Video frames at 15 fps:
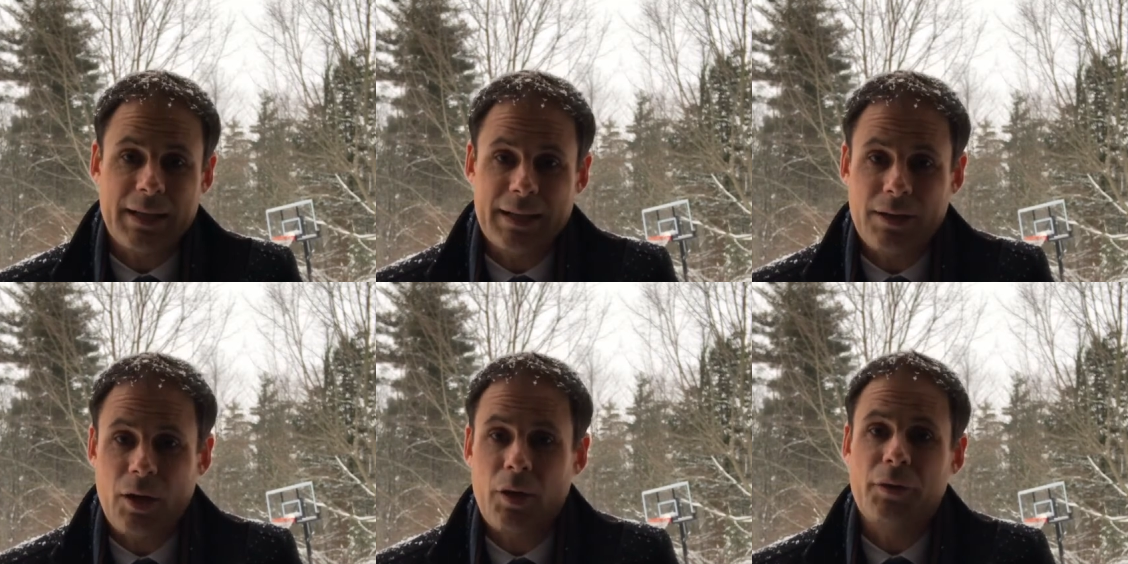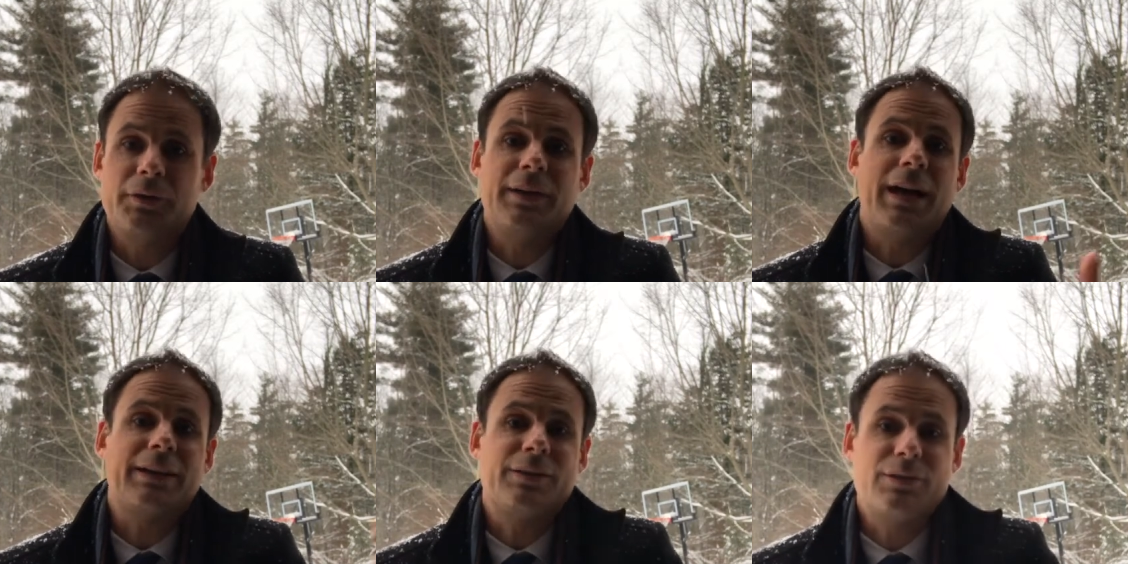and in all the
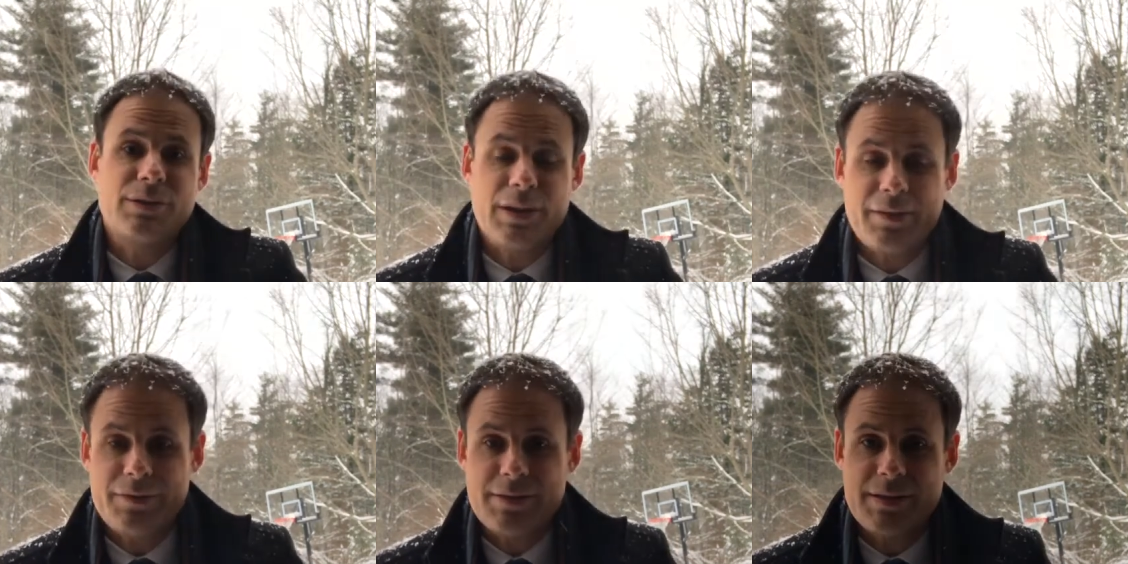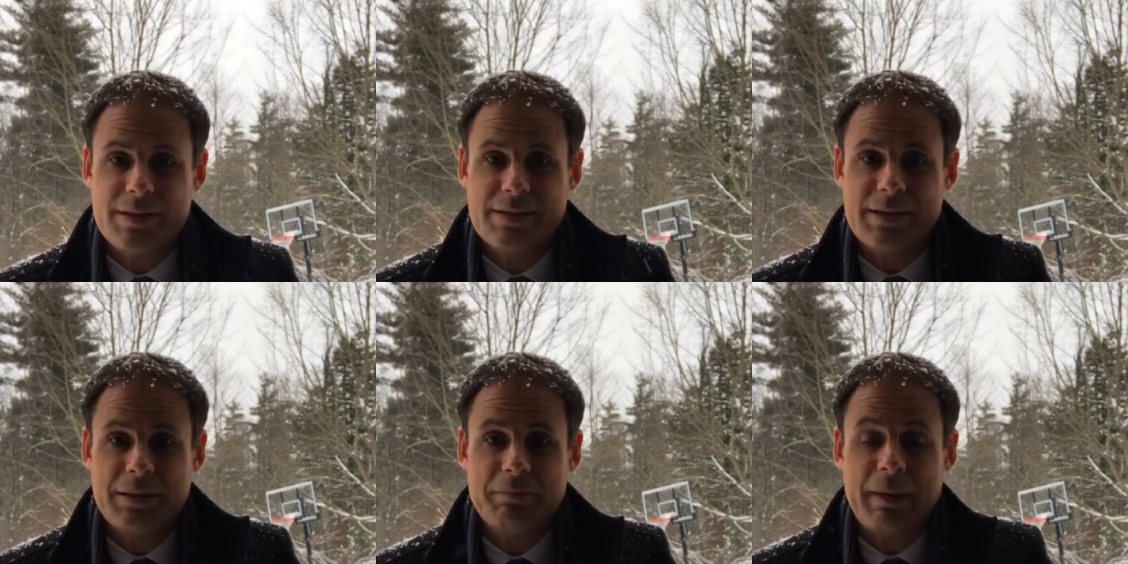doctor's
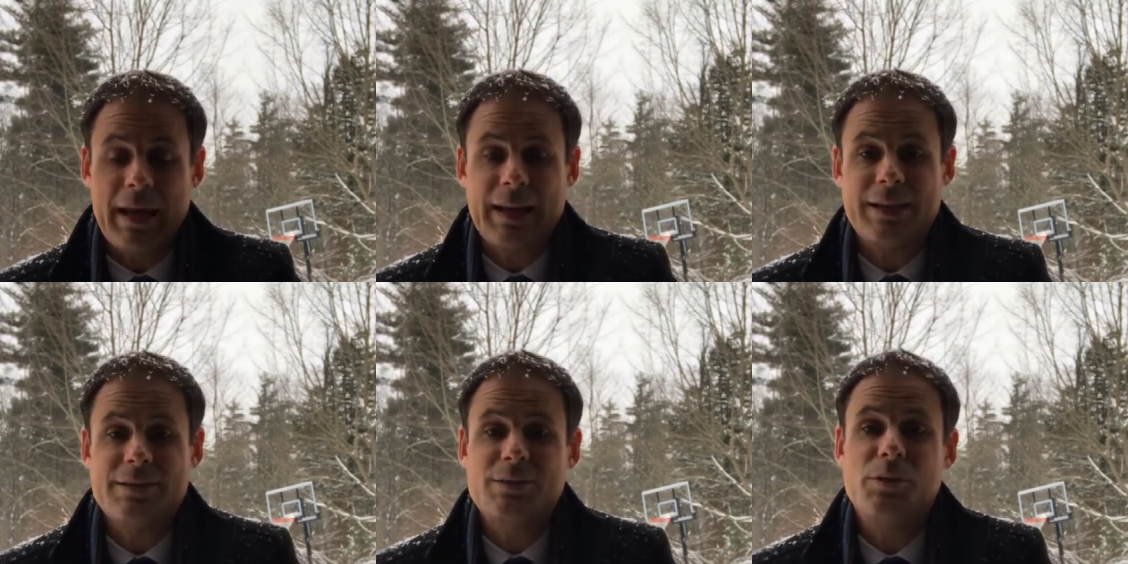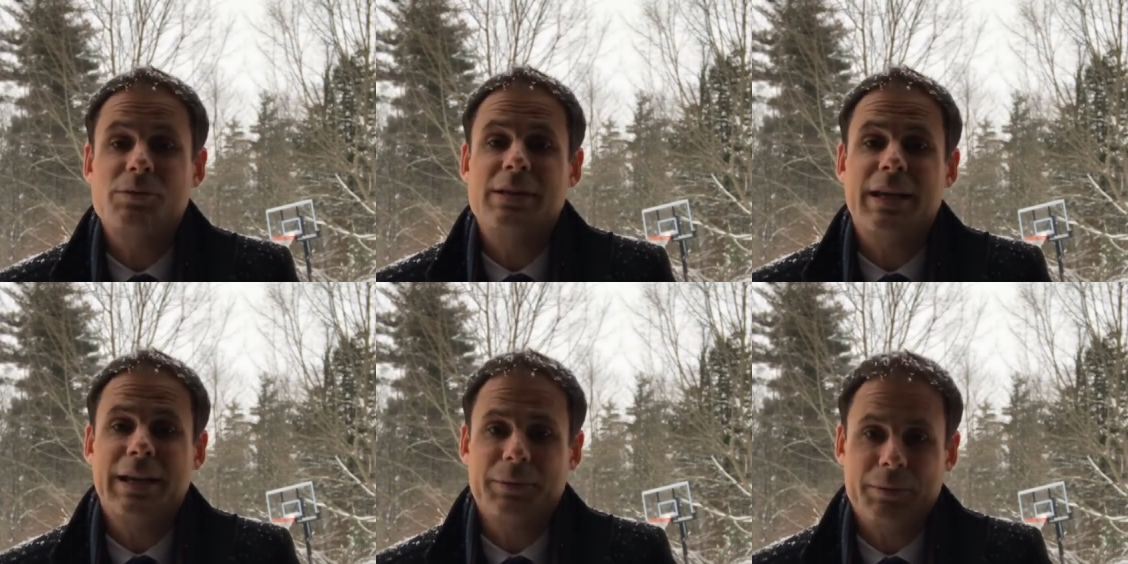offices in Maine
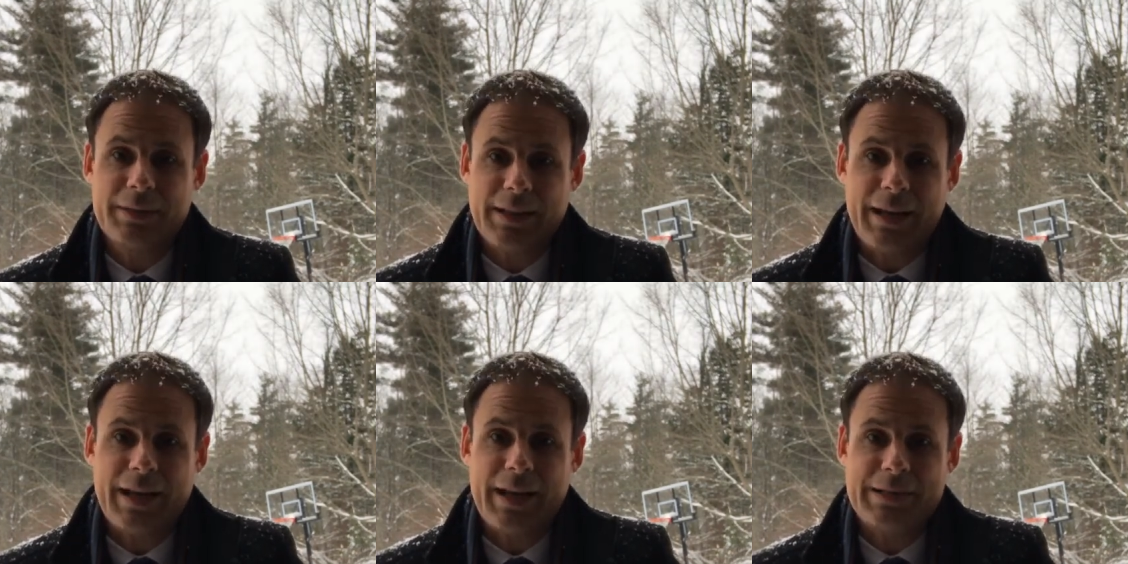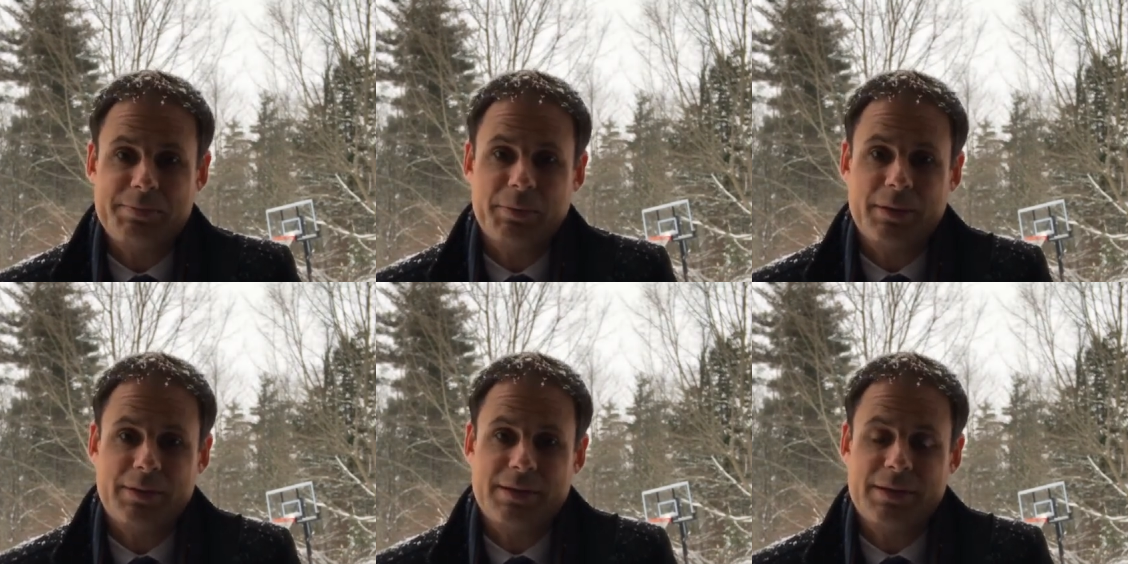associated with that
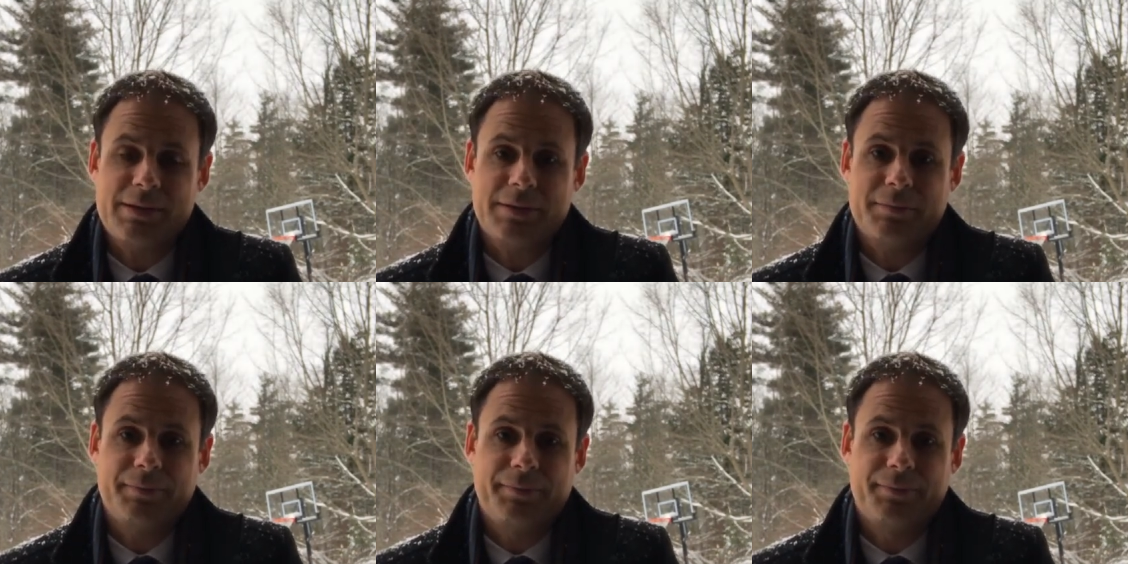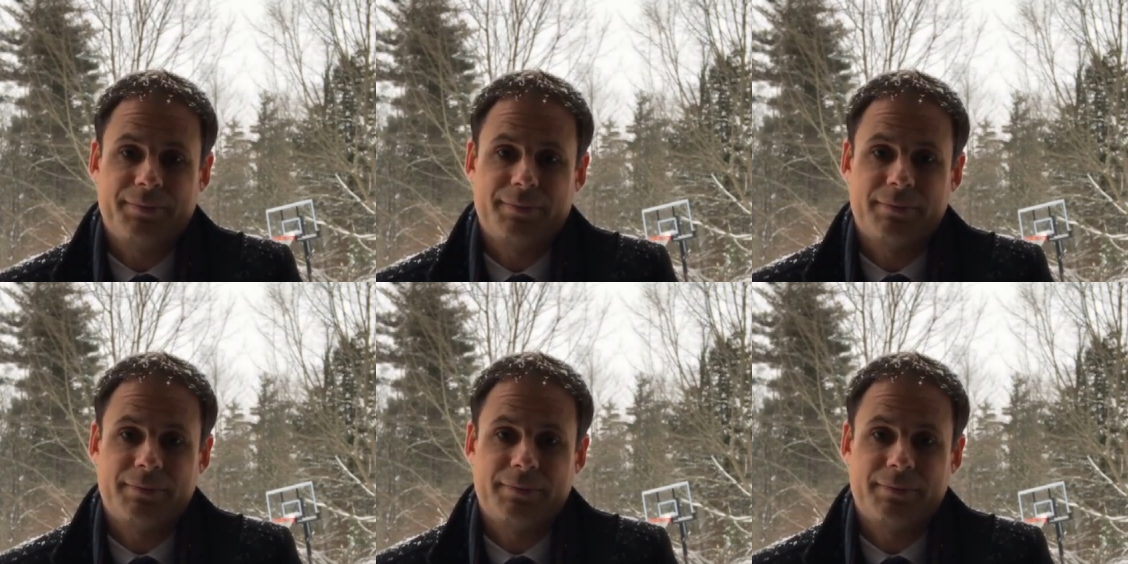hospital system.